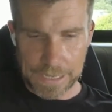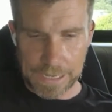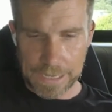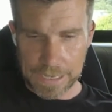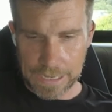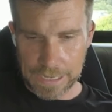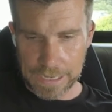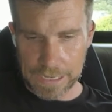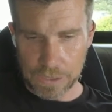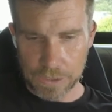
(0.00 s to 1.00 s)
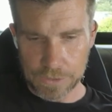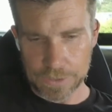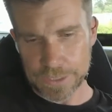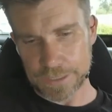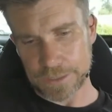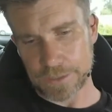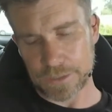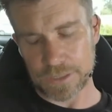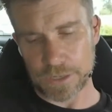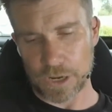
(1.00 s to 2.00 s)
Uh,
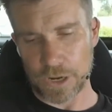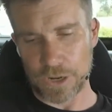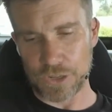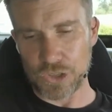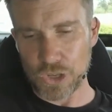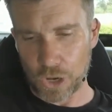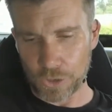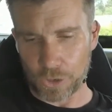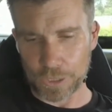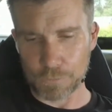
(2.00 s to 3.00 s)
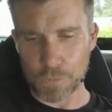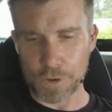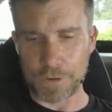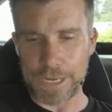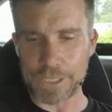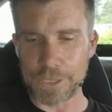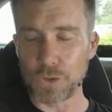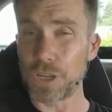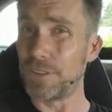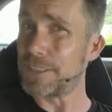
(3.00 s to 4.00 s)
so So no, on a rotary engine, you're
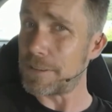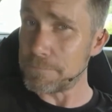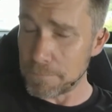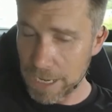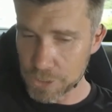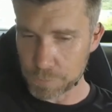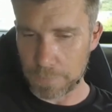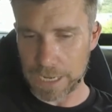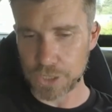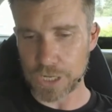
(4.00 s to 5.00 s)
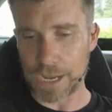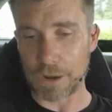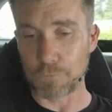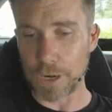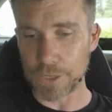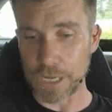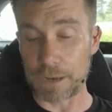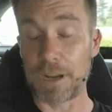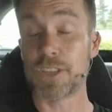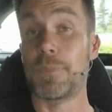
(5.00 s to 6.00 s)
going to be much, much, uh, rich, uh,
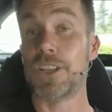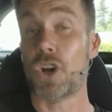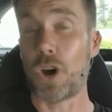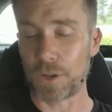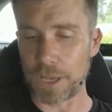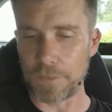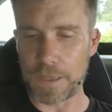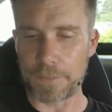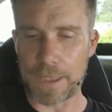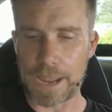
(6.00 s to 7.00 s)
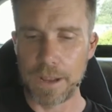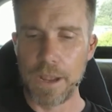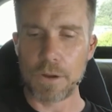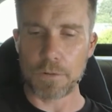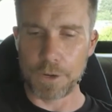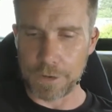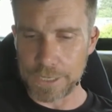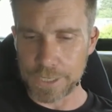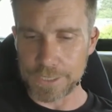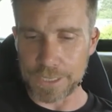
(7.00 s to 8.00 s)
much, much hotter than that. Rotary
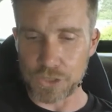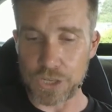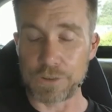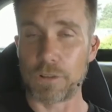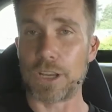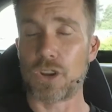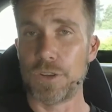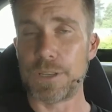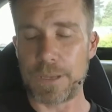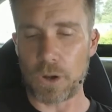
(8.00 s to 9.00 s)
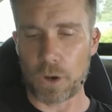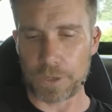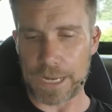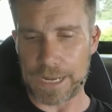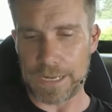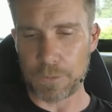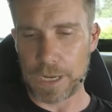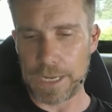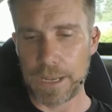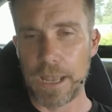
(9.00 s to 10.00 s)
engines in general are going to be hotter anyway.